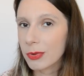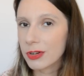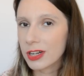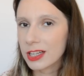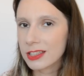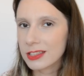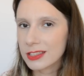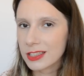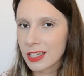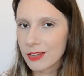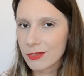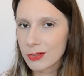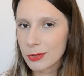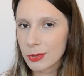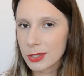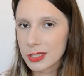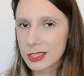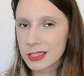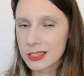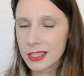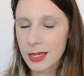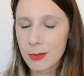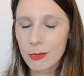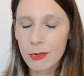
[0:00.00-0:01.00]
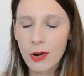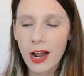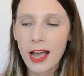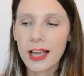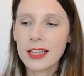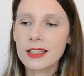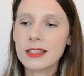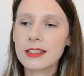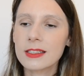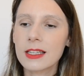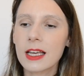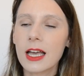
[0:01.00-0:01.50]
pronouncing everyone's name
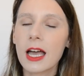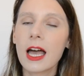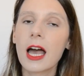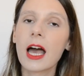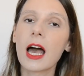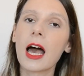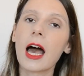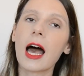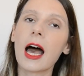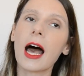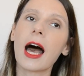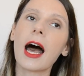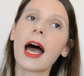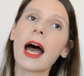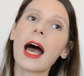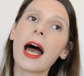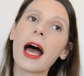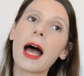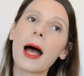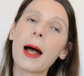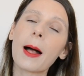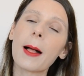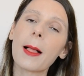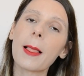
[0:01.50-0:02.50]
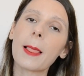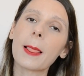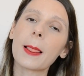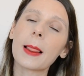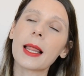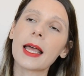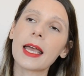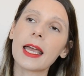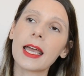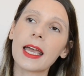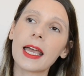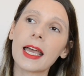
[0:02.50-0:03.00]
right.
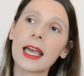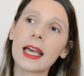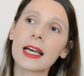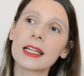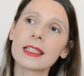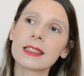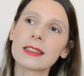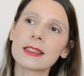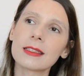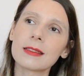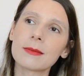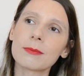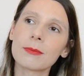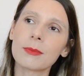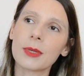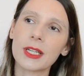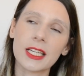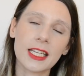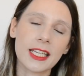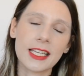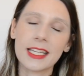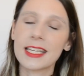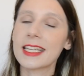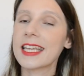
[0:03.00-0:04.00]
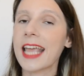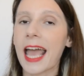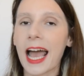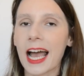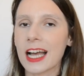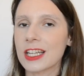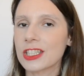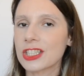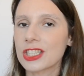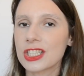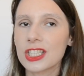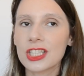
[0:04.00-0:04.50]

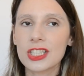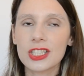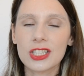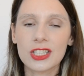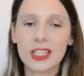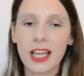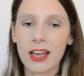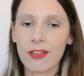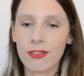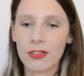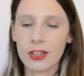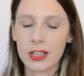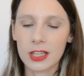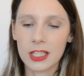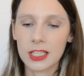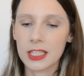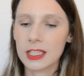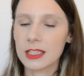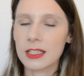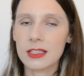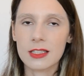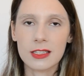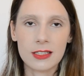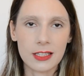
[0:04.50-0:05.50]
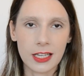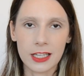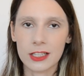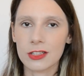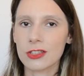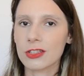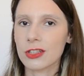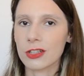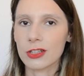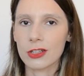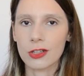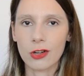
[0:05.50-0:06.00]
She's definitely the
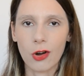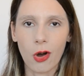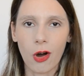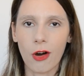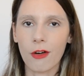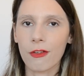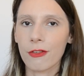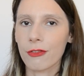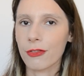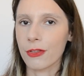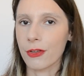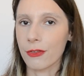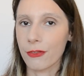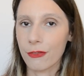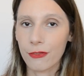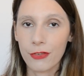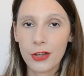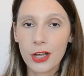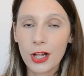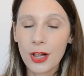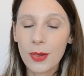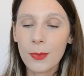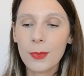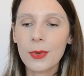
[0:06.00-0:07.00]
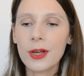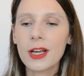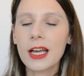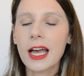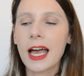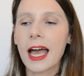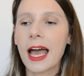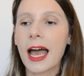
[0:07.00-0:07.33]
center of the film.